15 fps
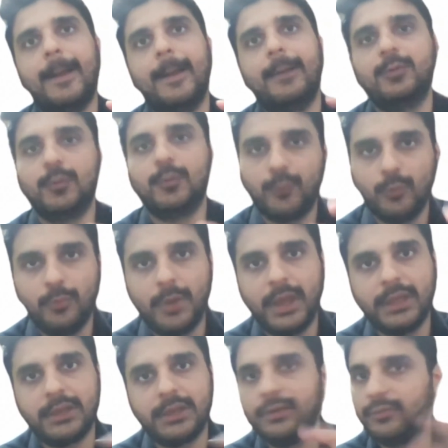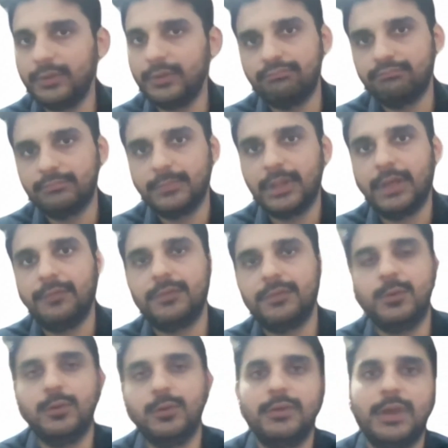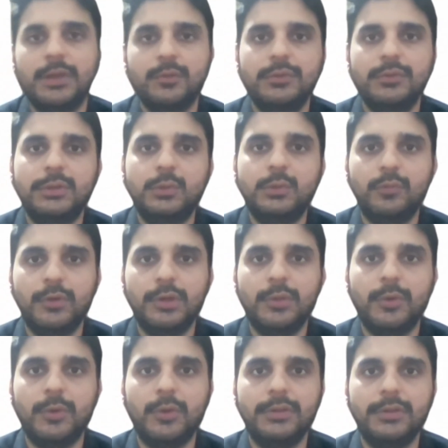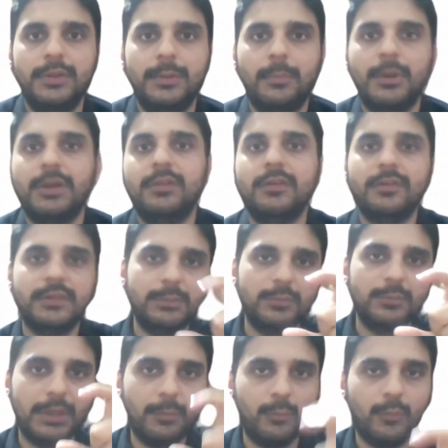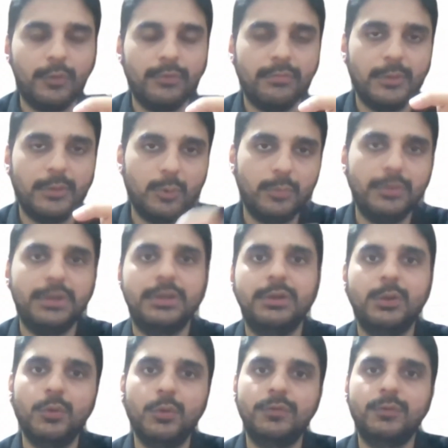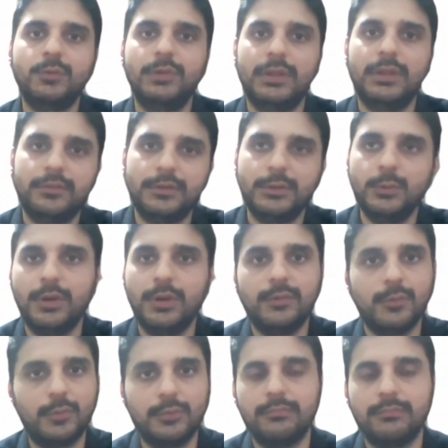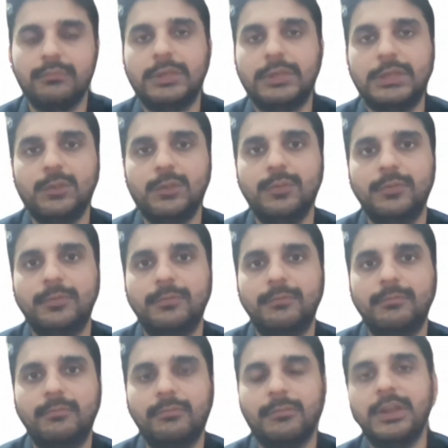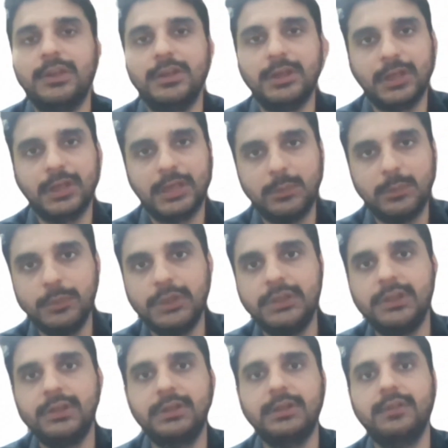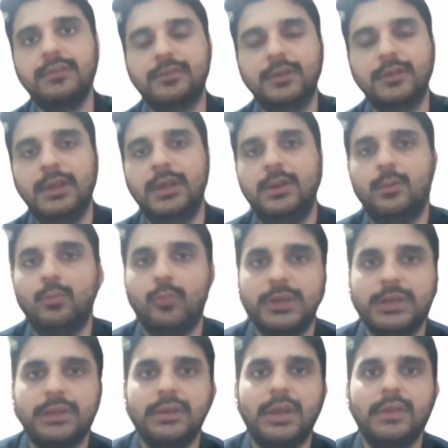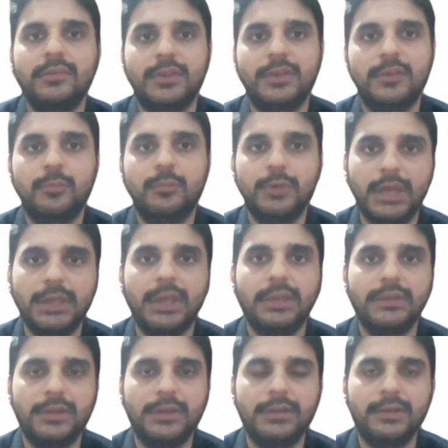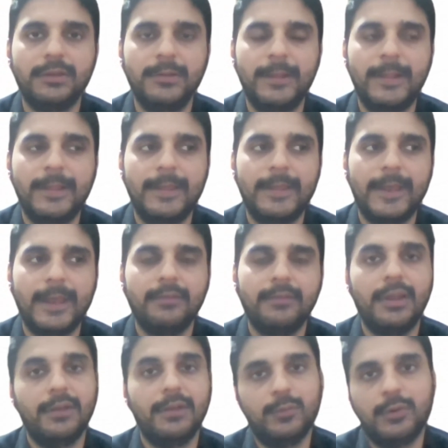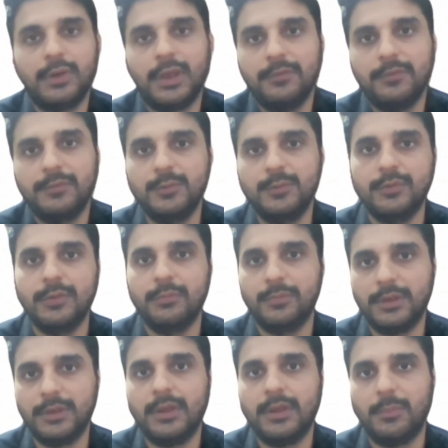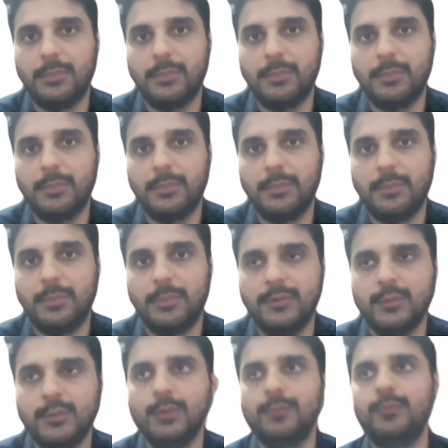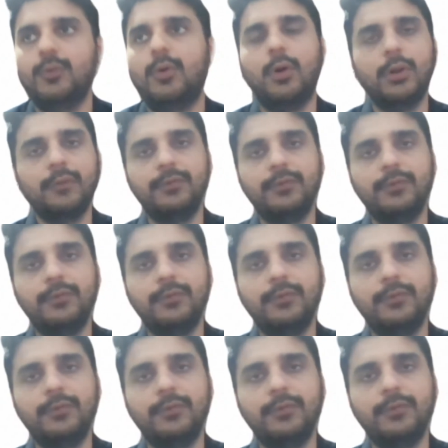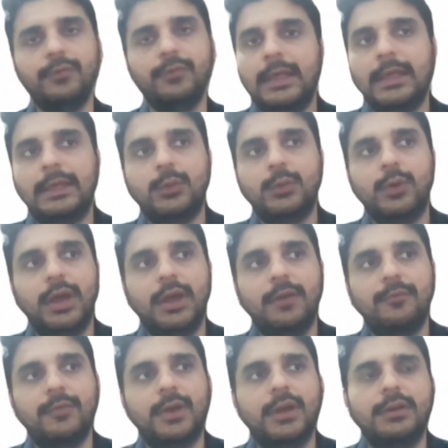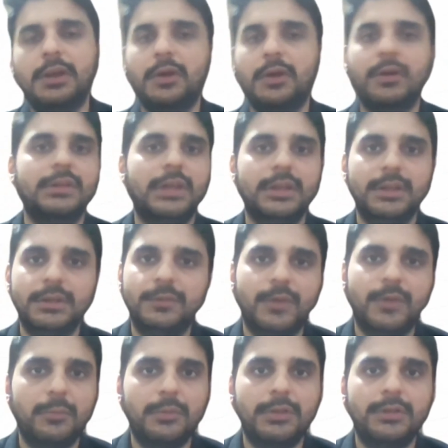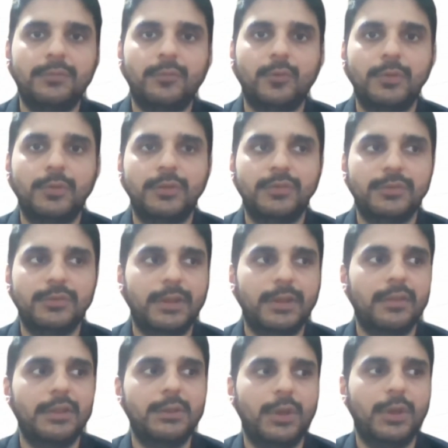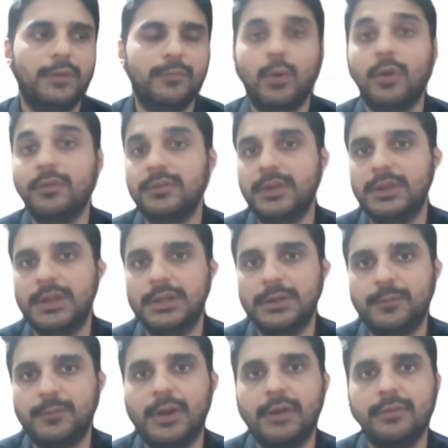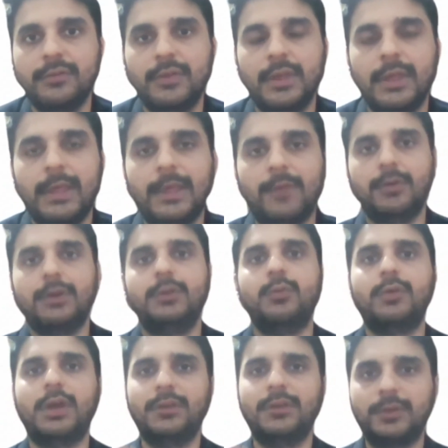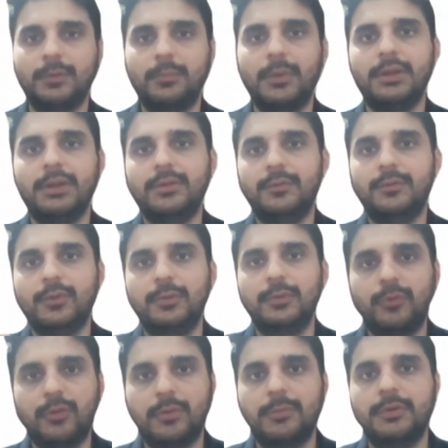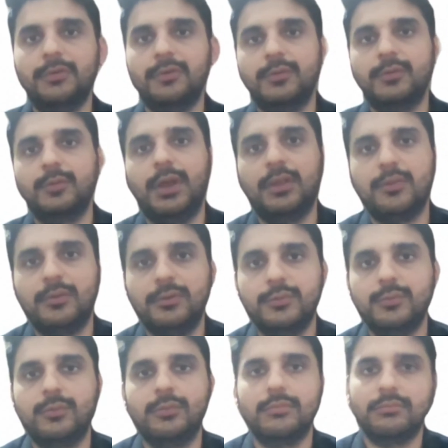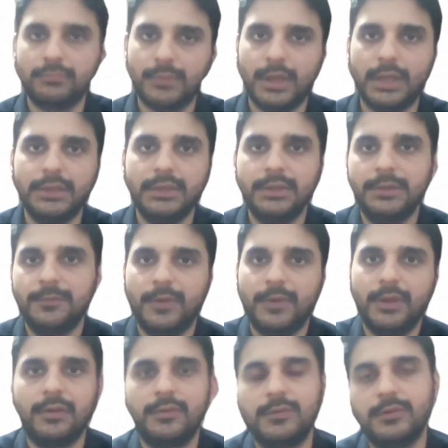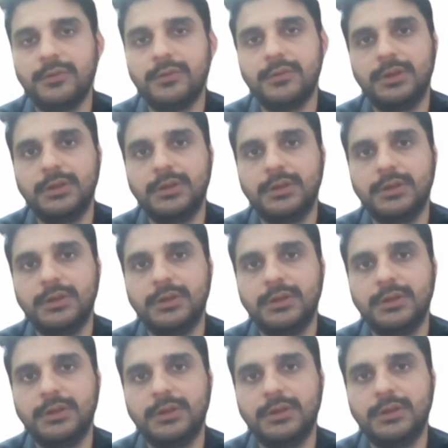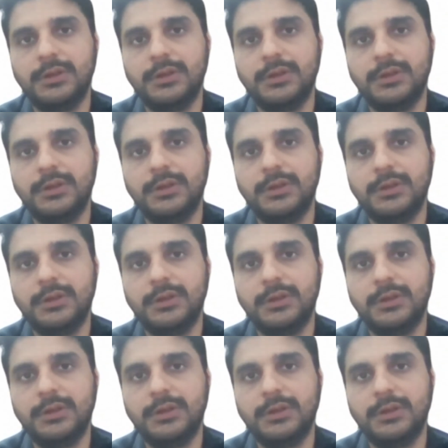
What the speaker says: So for my country, life is good. I don't need to worry about it. But at the same time, the moment it goes to, let's say, US or EU, it immediately is recognized as PII data, and that's where I have to do something about it. So for all of these laws, you have directly identifiable information, and then you have quasi identifiers. where you kind of combine different parameters together to identify a certain individual.